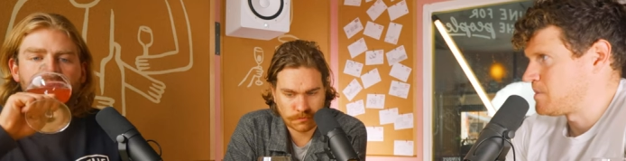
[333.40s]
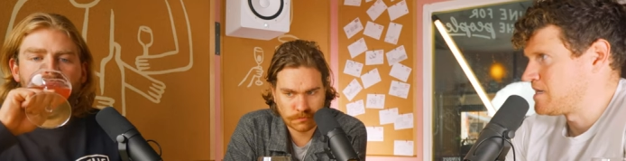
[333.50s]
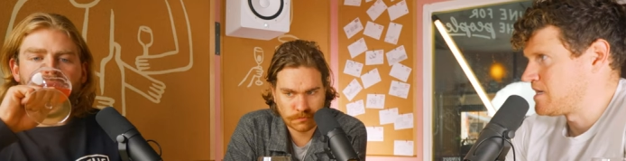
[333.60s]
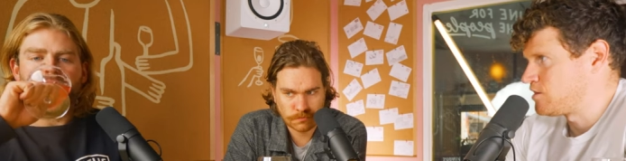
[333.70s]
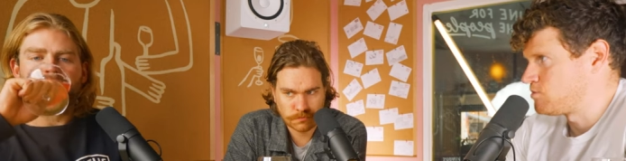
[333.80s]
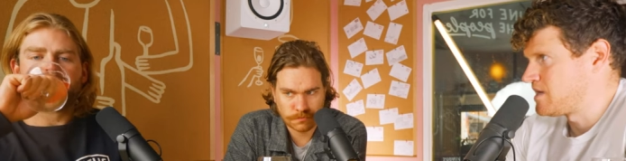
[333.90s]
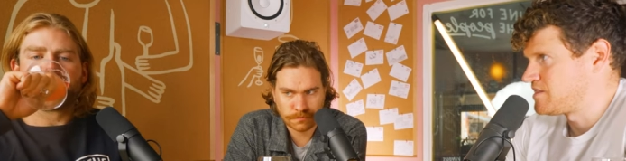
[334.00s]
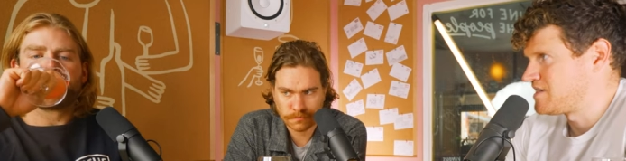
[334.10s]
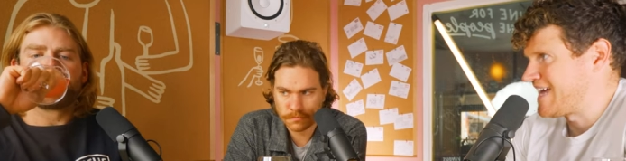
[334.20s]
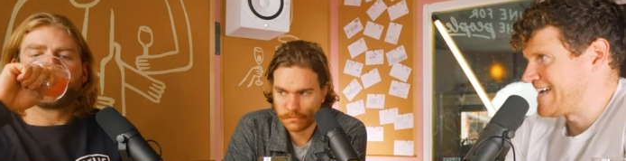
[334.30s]
Speaker 1: of Pet Nat or
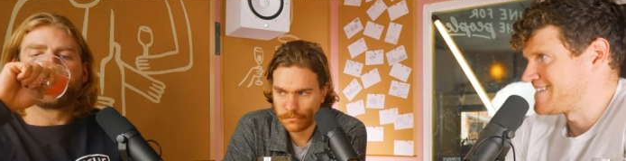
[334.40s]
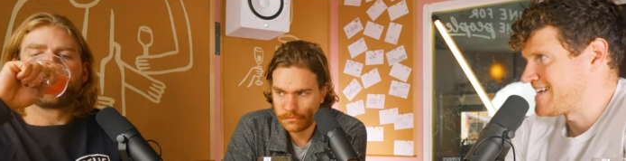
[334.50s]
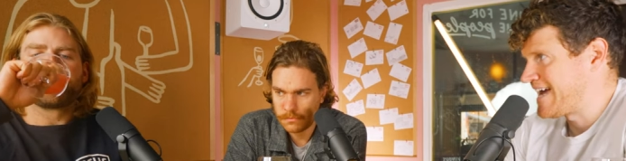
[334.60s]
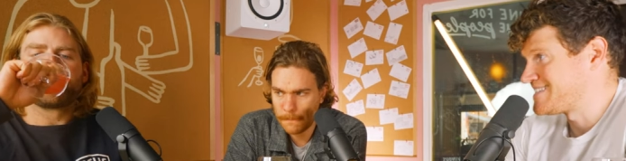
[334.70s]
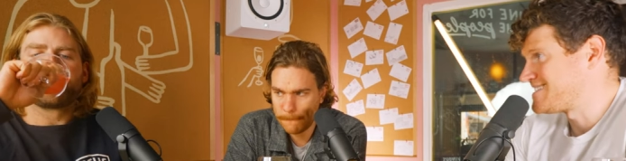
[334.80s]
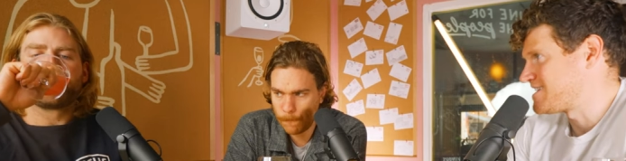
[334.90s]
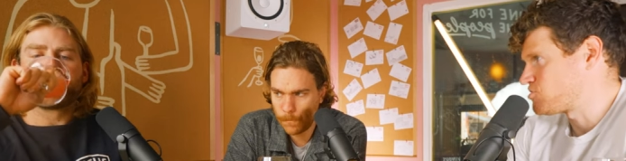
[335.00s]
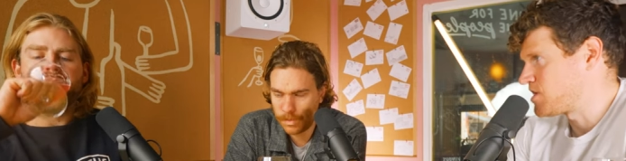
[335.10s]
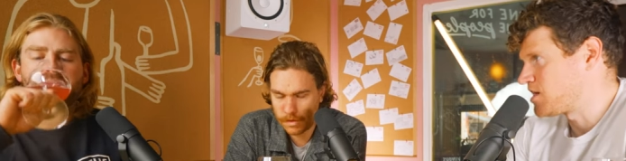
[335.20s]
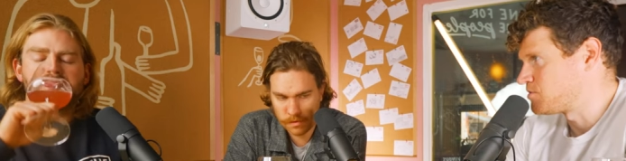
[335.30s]
method
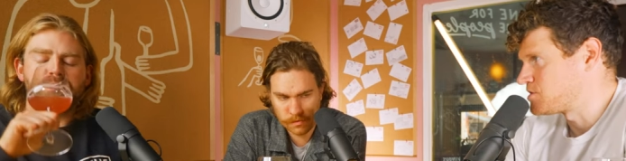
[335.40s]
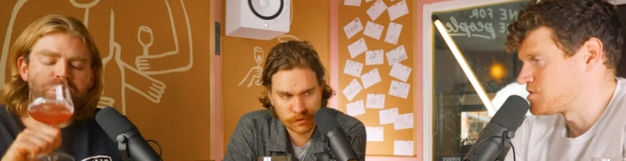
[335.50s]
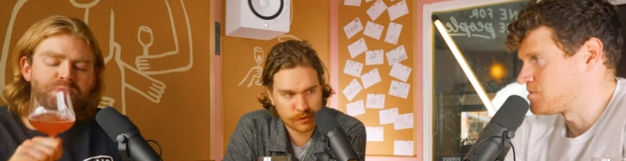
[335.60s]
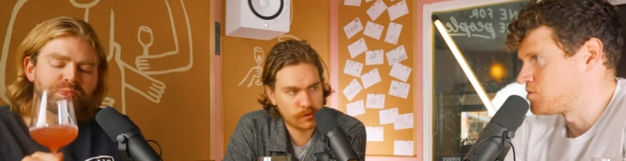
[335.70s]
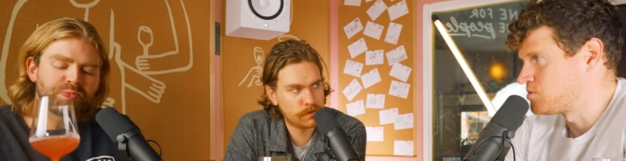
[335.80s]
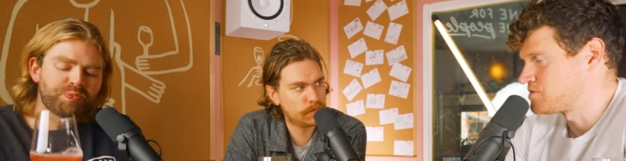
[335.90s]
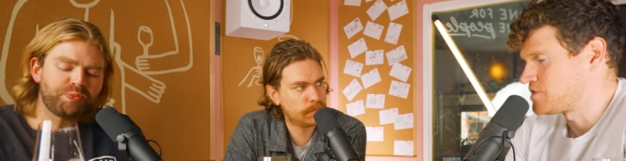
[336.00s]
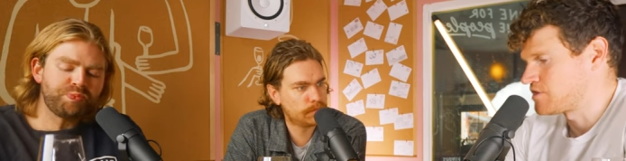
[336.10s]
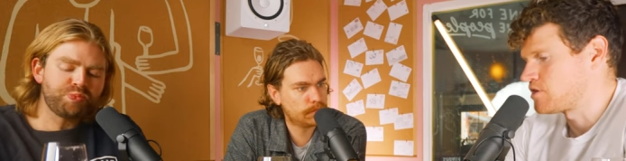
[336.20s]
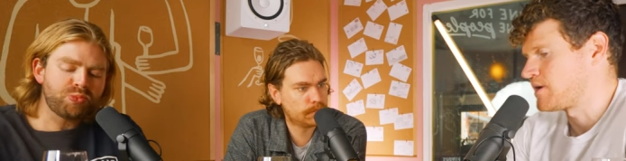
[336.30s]
ancestral, which is the
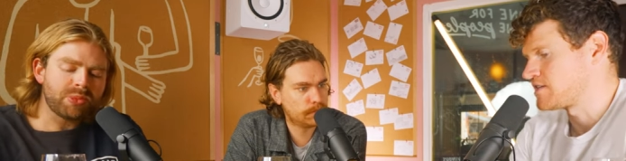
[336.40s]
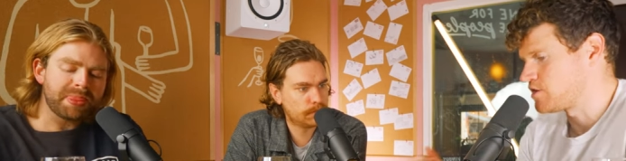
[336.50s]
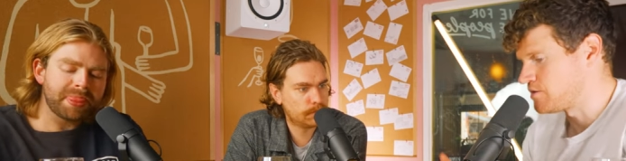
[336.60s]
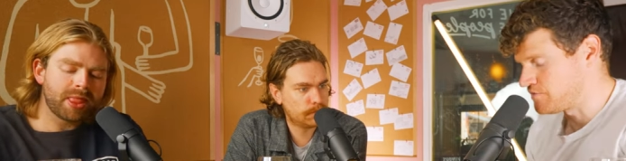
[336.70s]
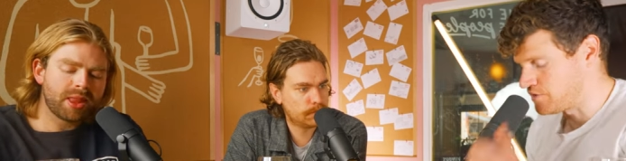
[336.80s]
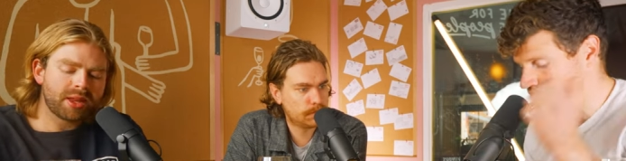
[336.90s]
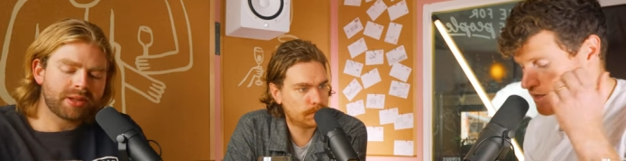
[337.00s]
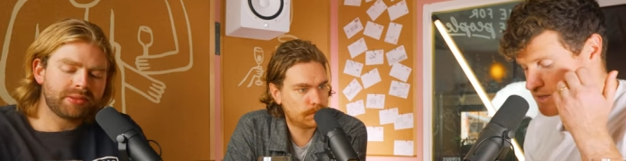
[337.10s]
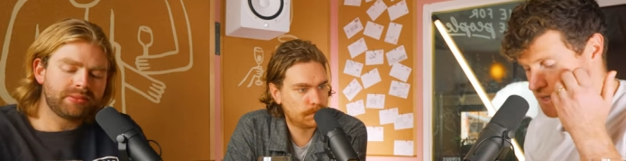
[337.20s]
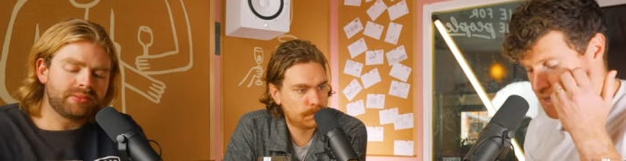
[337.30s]
more sort of correct term
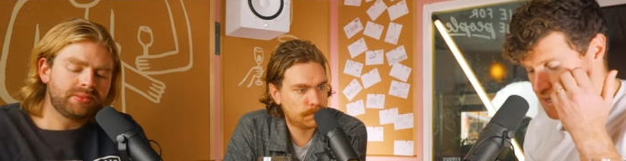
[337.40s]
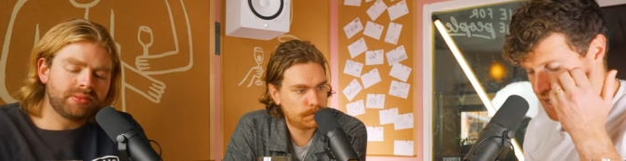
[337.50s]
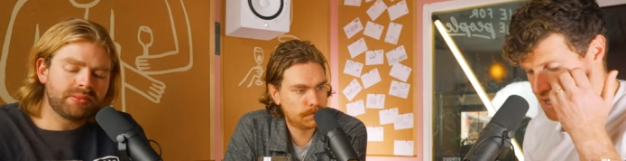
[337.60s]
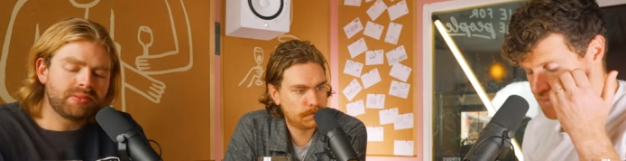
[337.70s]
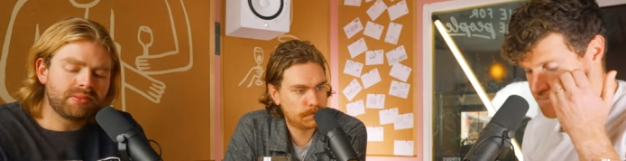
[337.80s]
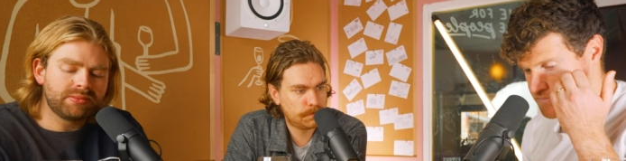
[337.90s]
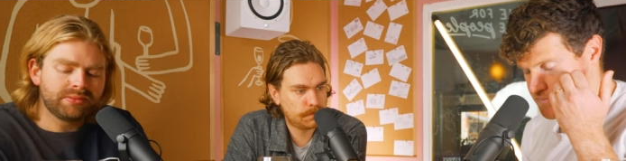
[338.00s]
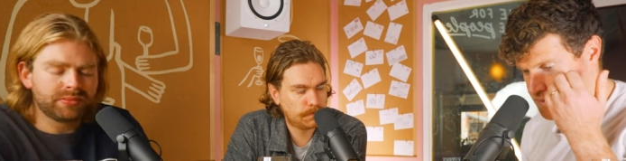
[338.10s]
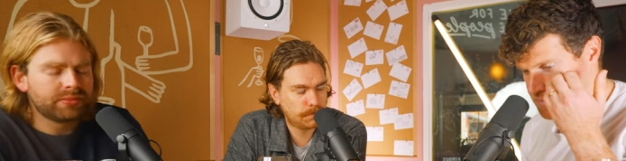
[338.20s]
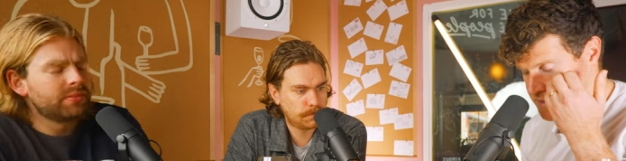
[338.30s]
for it.
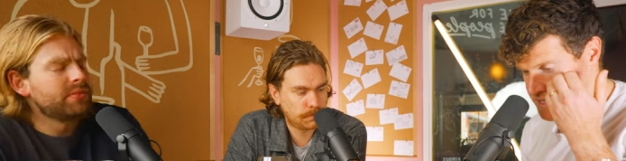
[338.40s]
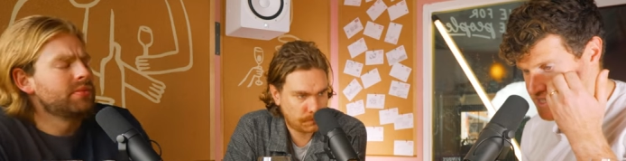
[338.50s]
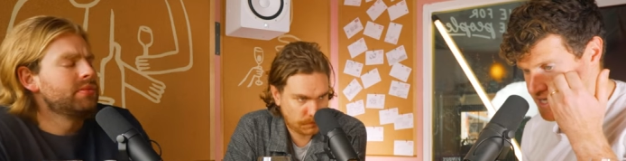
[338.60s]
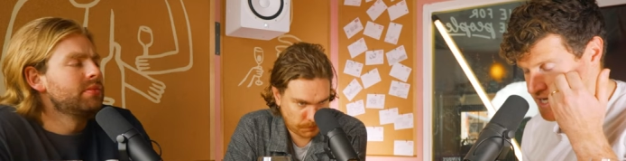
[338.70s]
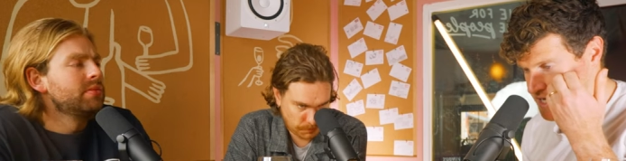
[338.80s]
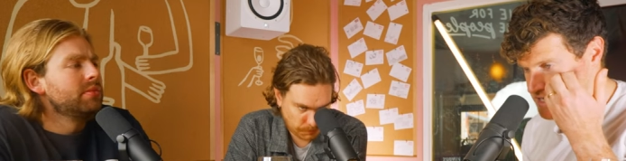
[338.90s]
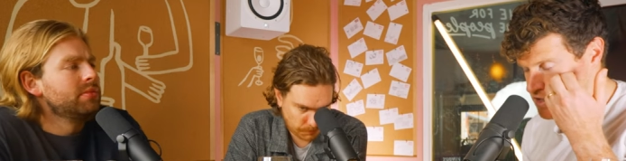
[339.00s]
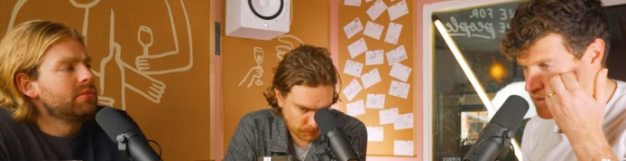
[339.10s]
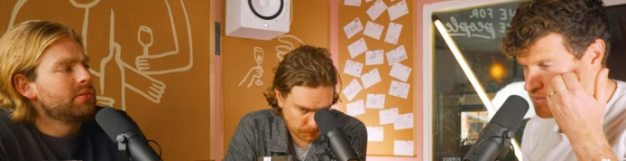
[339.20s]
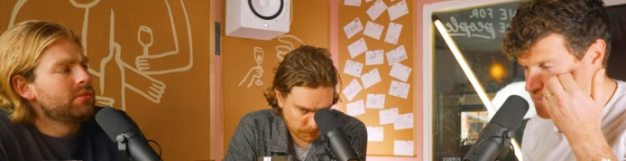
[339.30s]
Um, but uh,
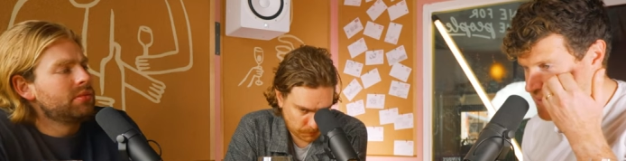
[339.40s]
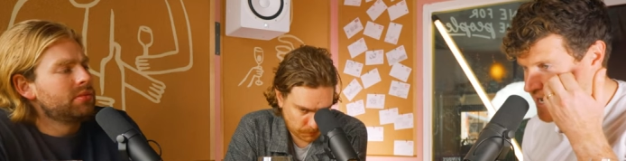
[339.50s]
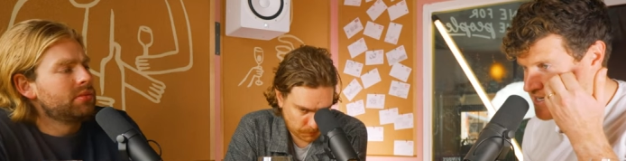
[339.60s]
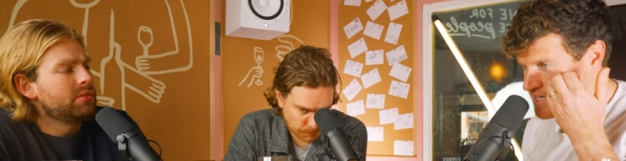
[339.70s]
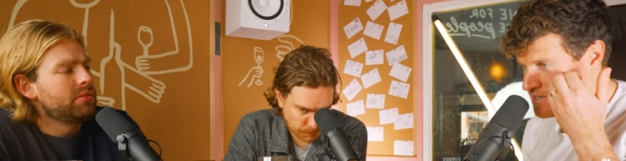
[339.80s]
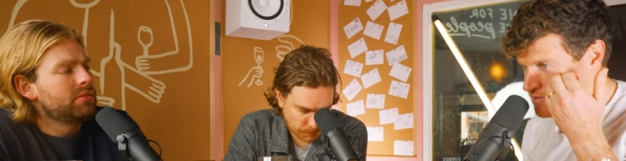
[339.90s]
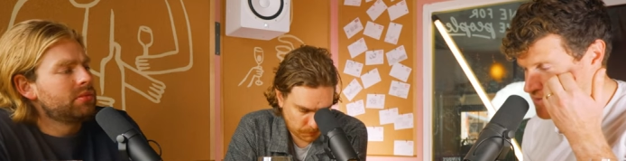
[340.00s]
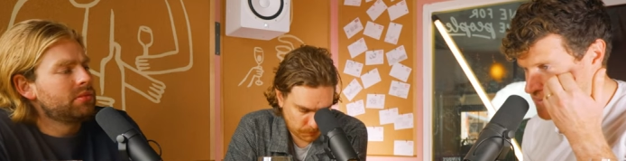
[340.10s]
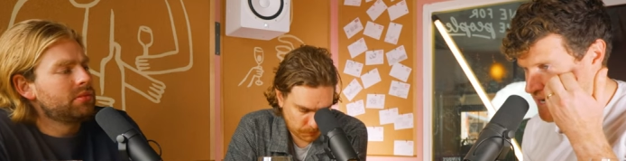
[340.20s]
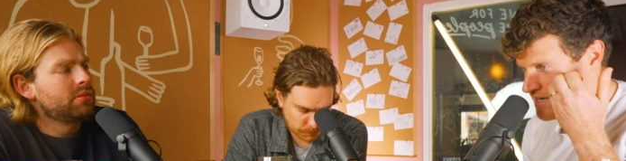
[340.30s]
no, the
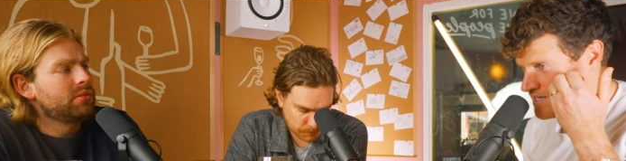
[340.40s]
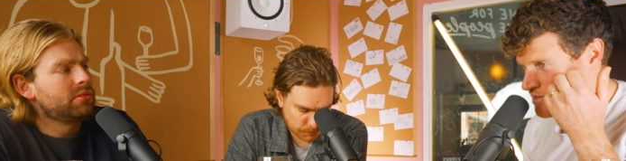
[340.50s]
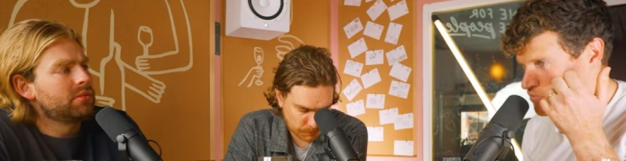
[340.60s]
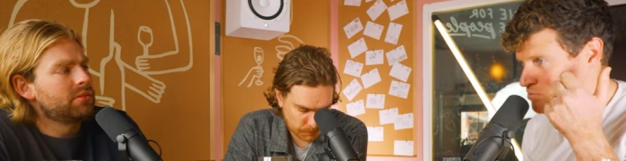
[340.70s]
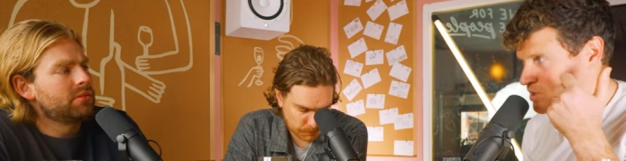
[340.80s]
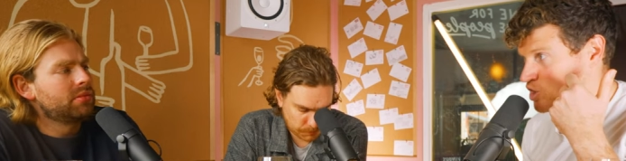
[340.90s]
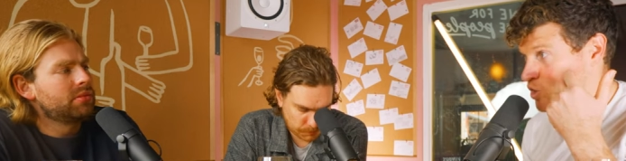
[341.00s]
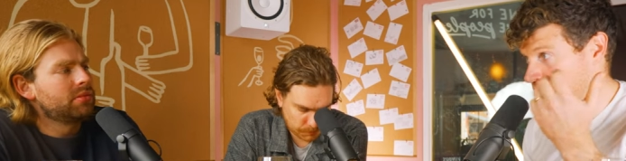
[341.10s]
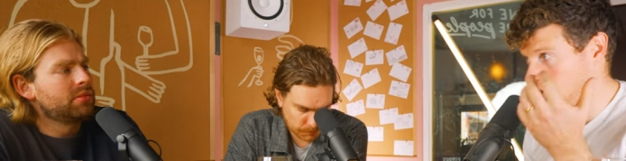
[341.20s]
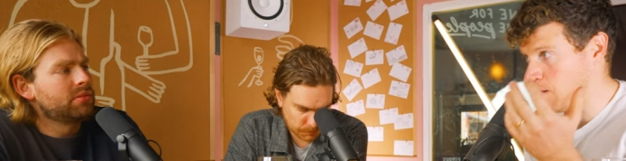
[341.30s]
marketing, the marketing
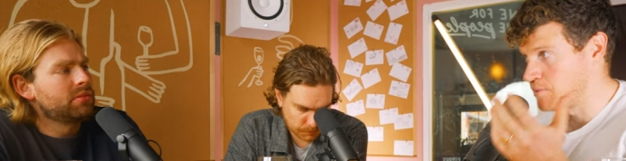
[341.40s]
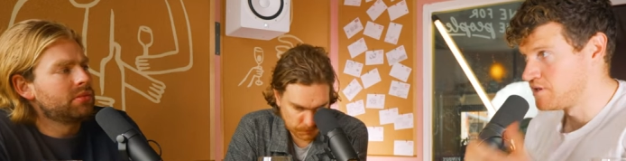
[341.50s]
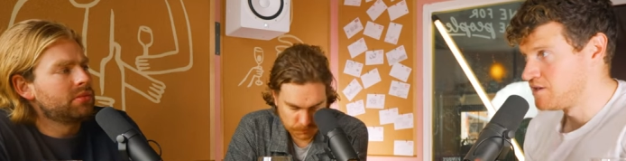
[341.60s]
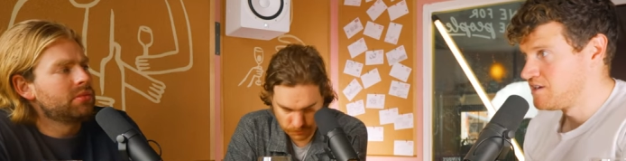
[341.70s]
blew it up.